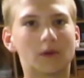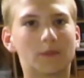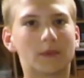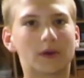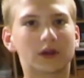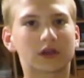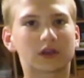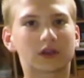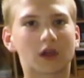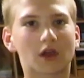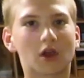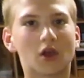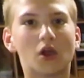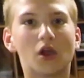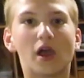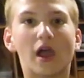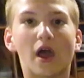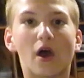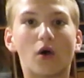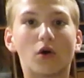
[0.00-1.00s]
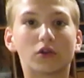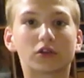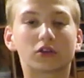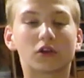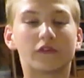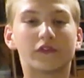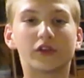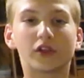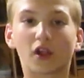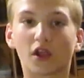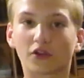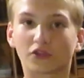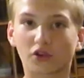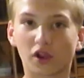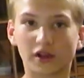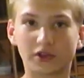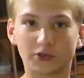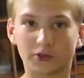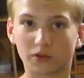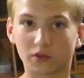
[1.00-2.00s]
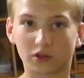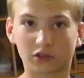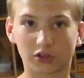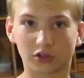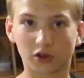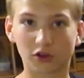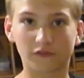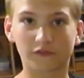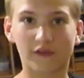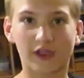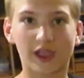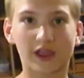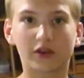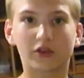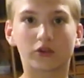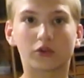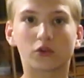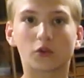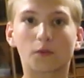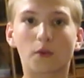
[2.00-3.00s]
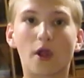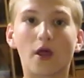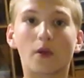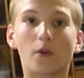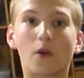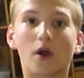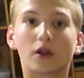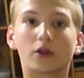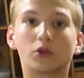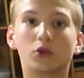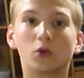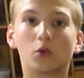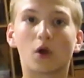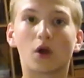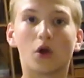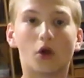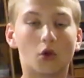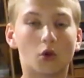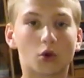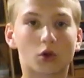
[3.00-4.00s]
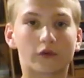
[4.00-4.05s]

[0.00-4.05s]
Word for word: But uh, also, if you're going to try to do this to your fan, you'll probably want to uh,